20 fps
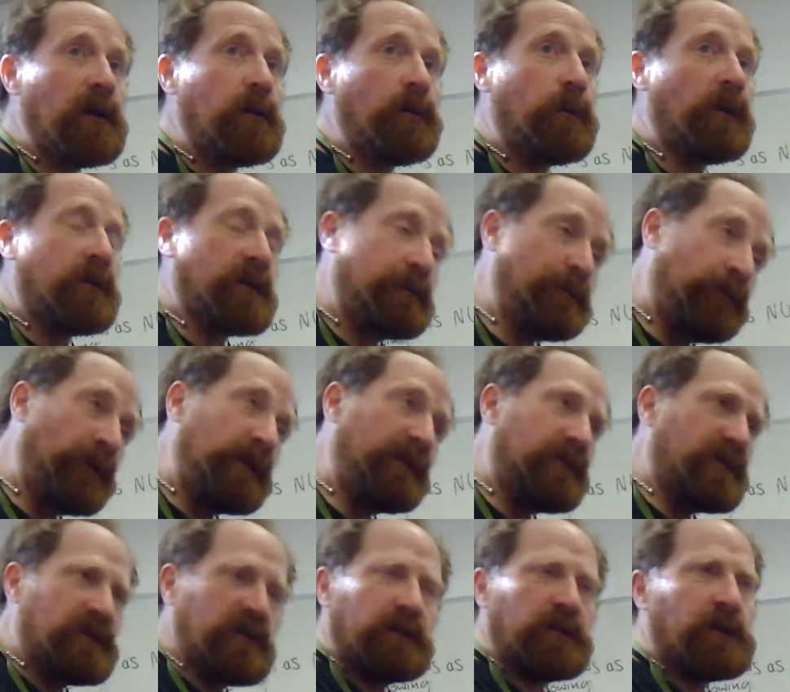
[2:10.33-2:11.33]
Whereas
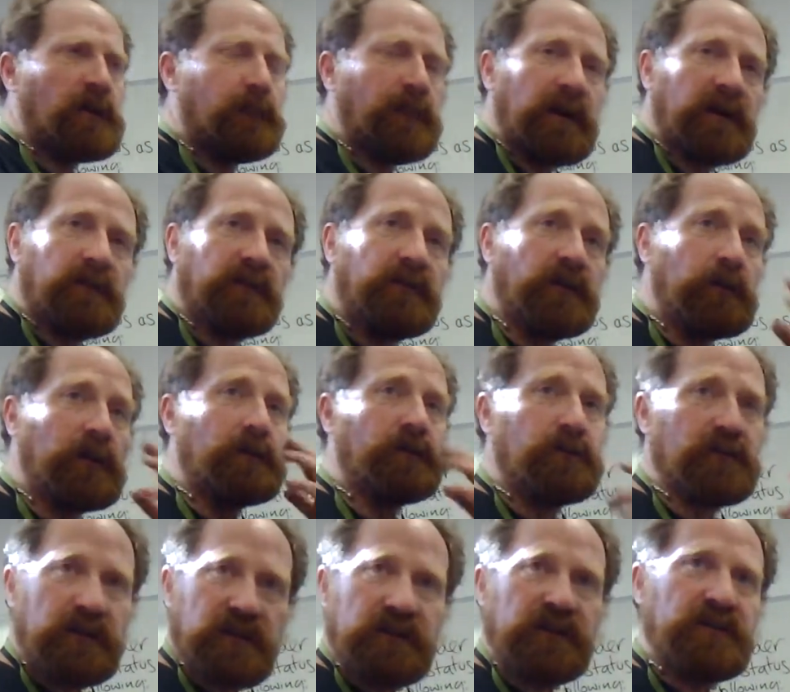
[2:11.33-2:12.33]
previously, you go back a few
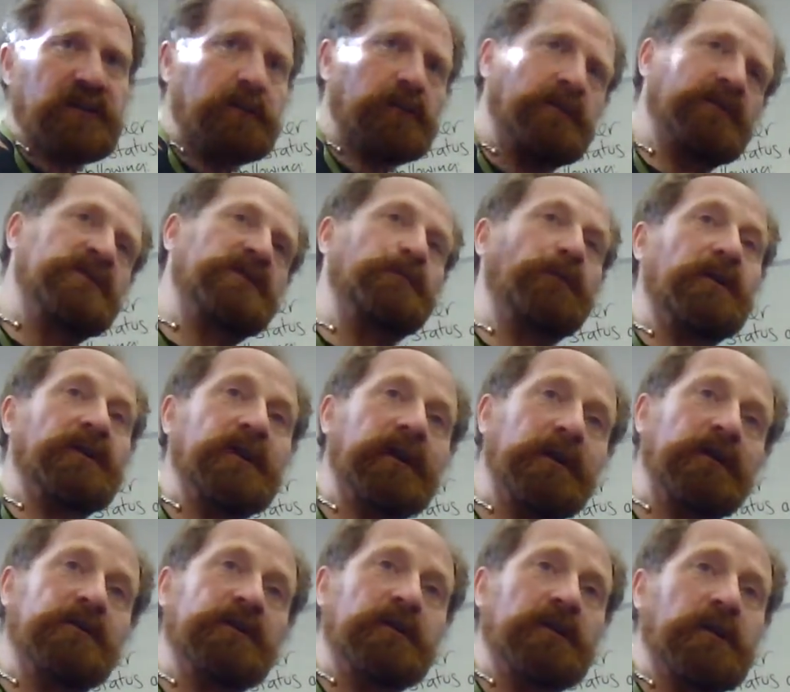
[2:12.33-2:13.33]
hundred years, they were spread
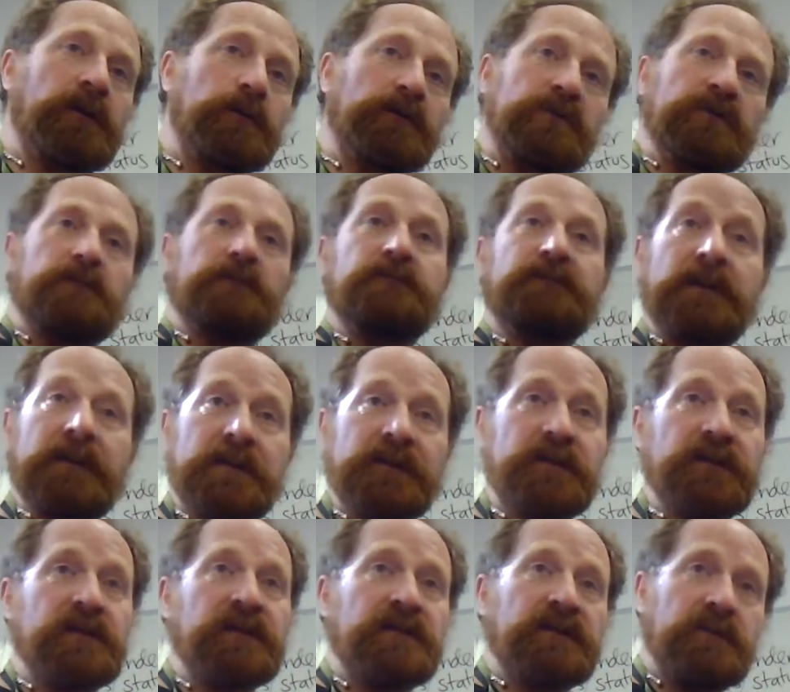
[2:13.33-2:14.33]
out in coastal
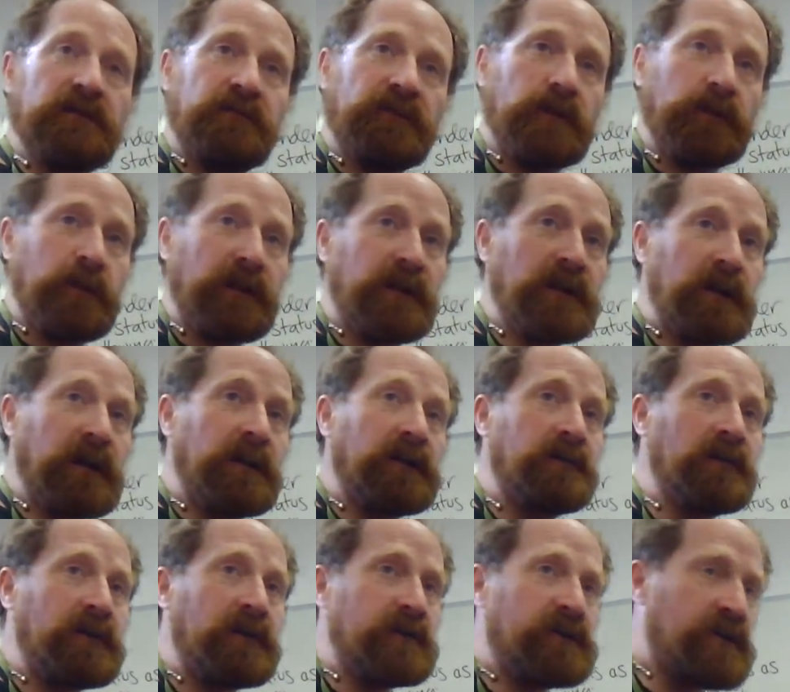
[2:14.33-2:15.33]
villages and a few inland
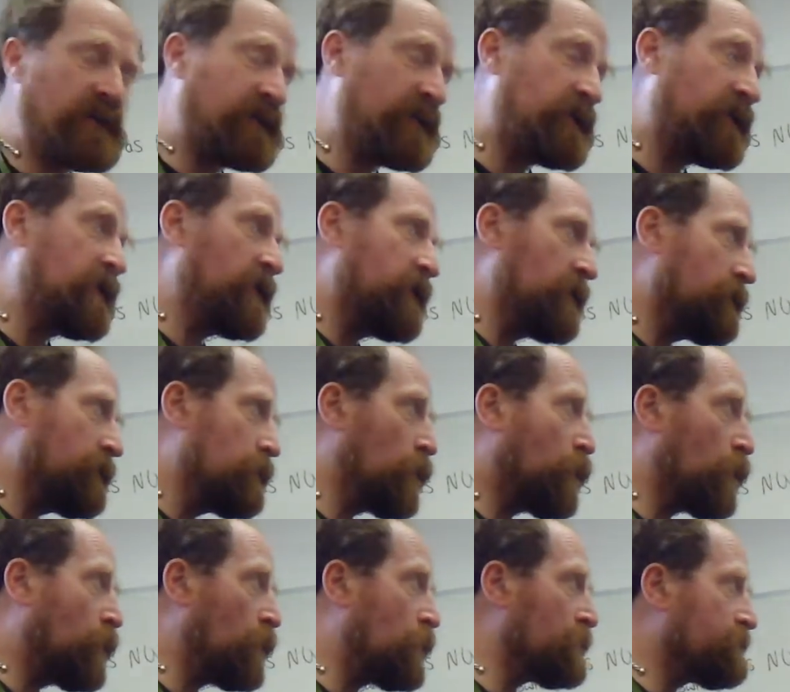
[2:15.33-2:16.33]
villages,
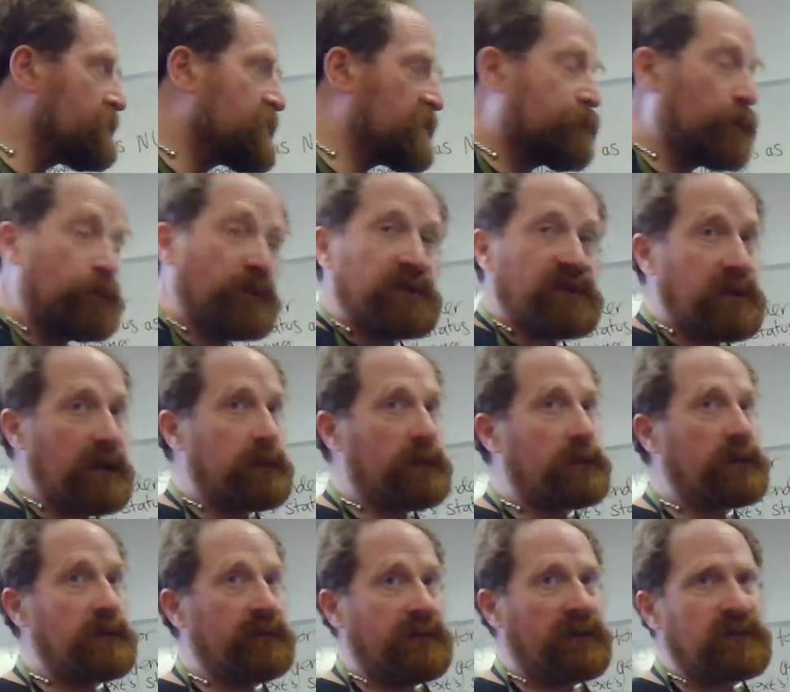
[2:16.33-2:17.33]
more small-scale
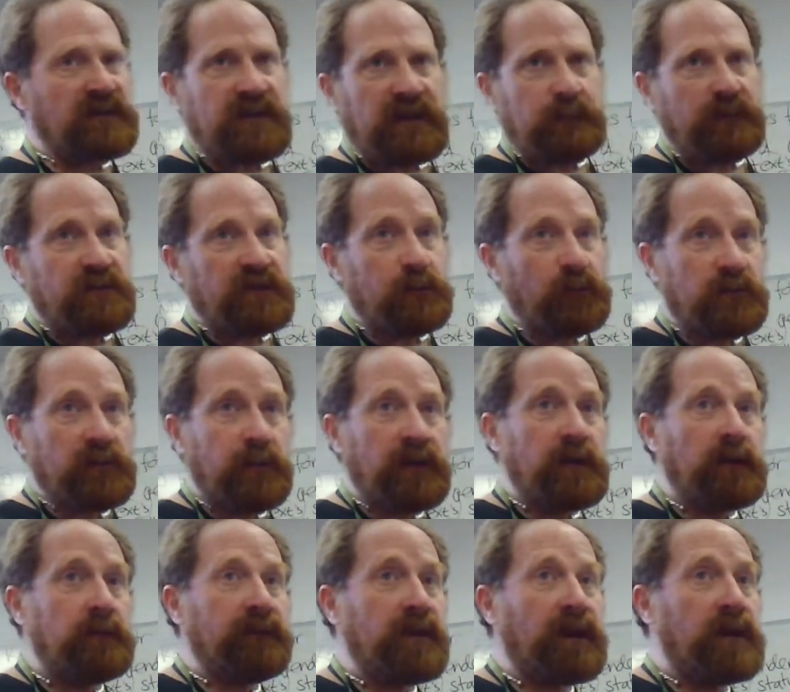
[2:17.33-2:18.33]
living, same as it would have
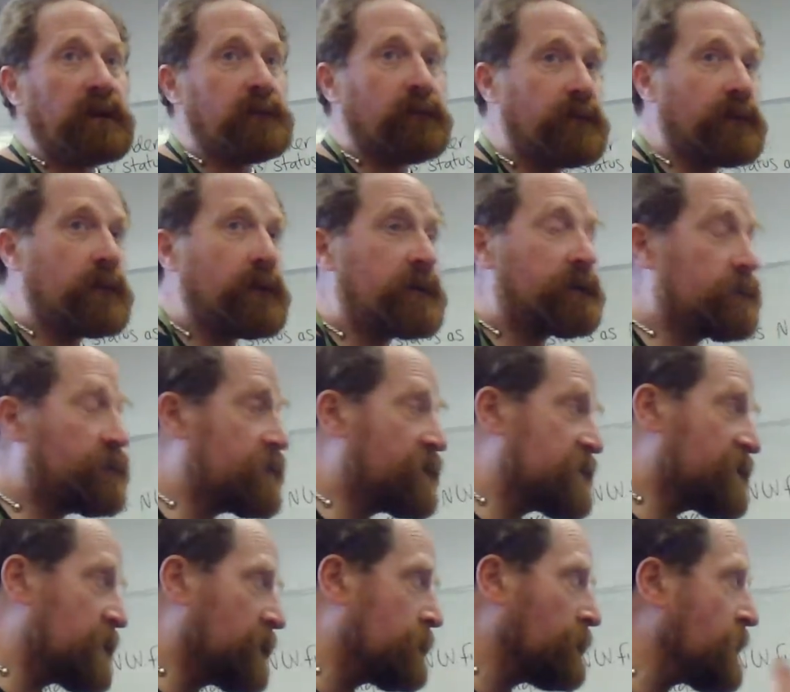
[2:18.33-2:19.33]
been over here a few hundred
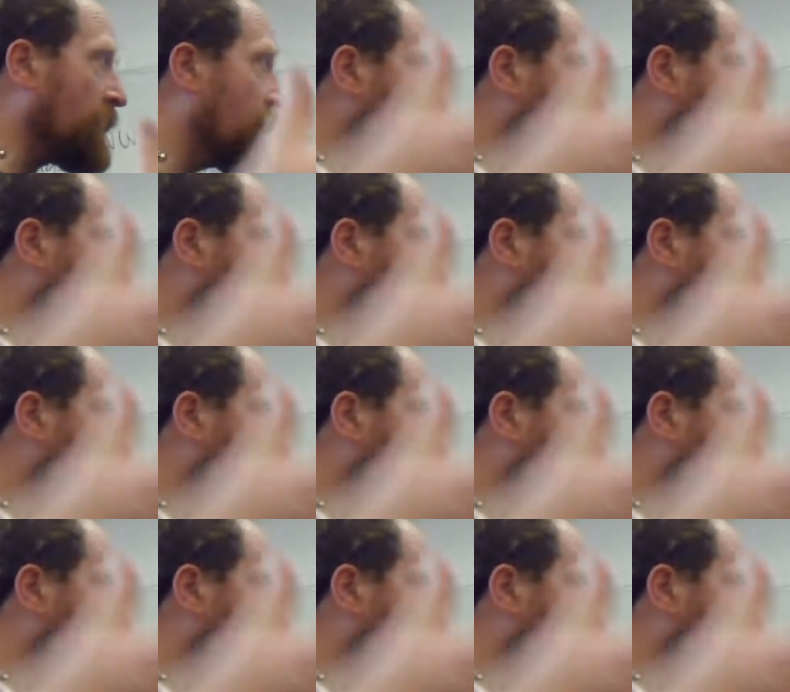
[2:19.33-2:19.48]
years ago.